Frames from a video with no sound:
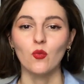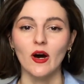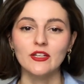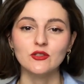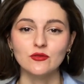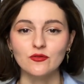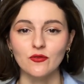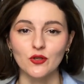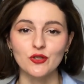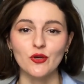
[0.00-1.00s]
one good
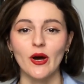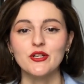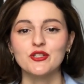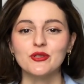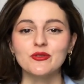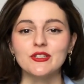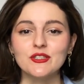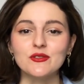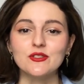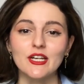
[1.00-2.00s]
photo you actually
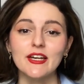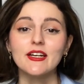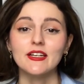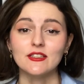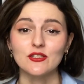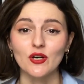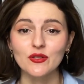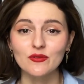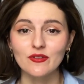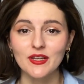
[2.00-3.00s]
need to take a
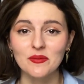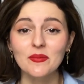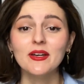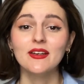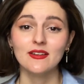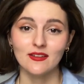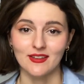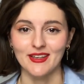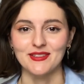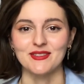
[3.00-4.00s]
ton of them?
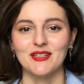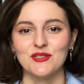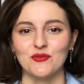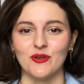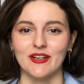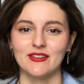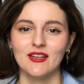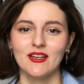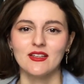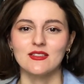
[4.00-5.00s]
Yes, that's right.
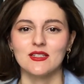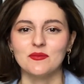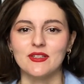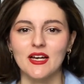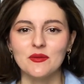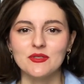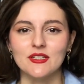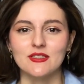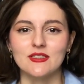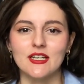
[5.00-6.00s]
Sometimes
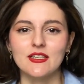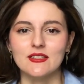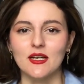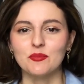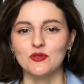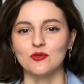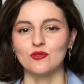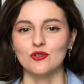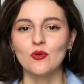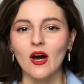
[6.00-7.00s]
it takes up to
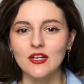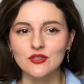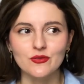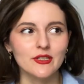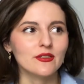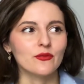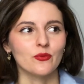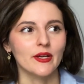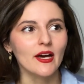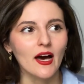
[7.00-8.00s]
200,
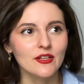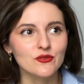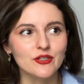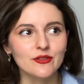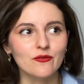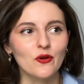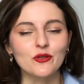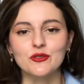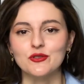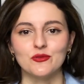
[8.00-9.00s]
300
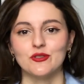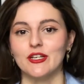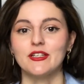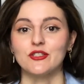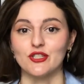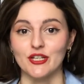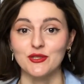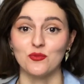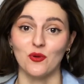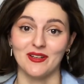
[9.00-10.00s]
photos to take
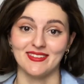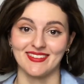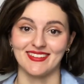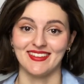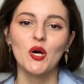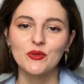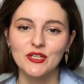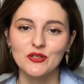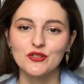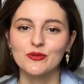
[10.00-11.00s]
just one. And
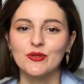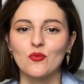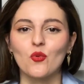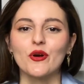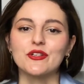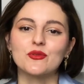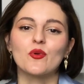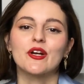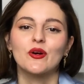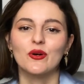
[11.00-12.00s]
how it actually
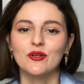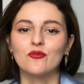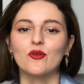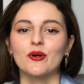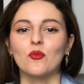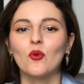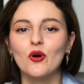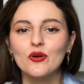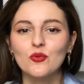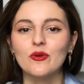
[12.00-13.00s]
works, we are going for a
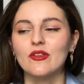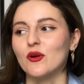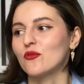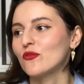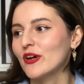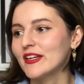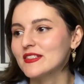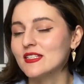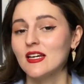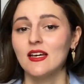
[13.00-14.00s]
walk with our
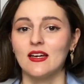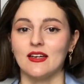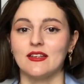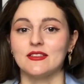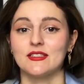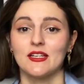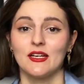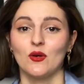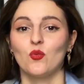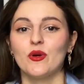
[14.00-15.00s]
friends
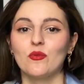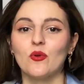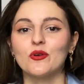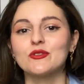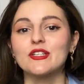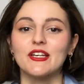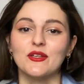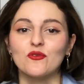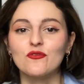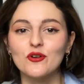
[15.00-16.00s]
and we want
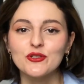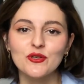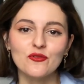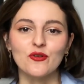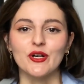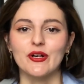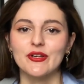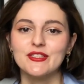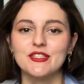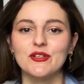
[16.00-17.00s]
a new photo for
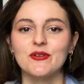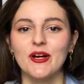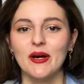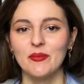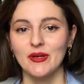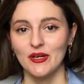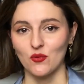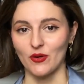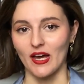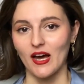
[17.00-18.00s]
our Instagram.
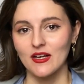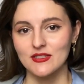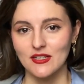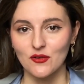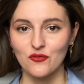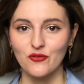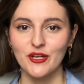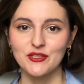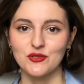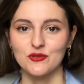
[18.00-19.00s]
We ask our
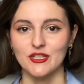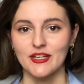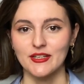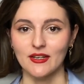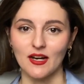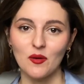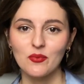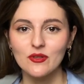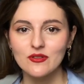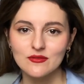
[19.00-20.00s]
friends to take a
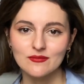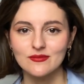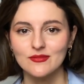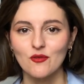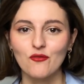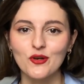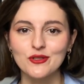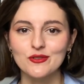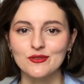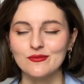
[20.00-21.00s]
couple of
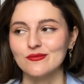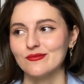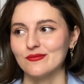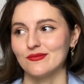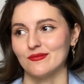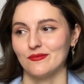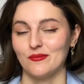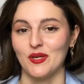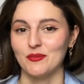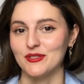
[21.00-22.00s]
photos
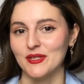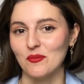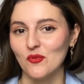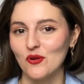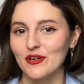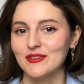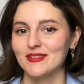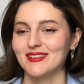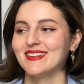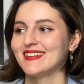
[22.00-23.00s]
maybe some more.
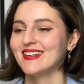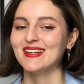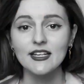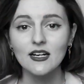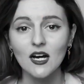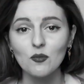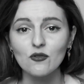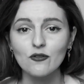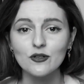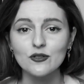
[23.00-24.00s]
They take
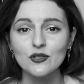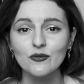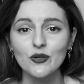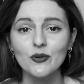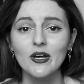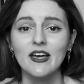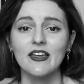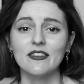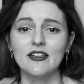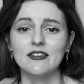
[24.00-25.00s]
a couple photos of
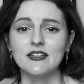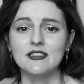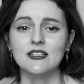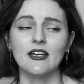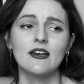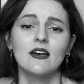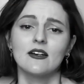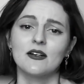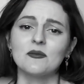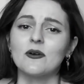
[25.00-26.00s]
you and then they
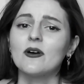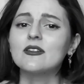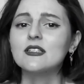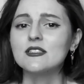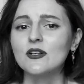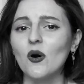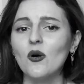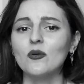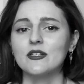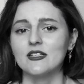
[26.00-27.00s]
say, come on,
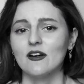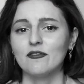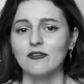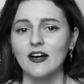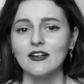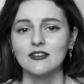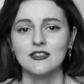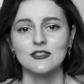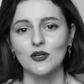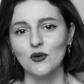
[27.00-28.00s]
let's go, let's have
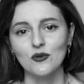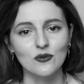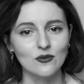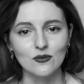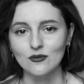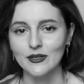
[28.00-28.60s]
fun, let's go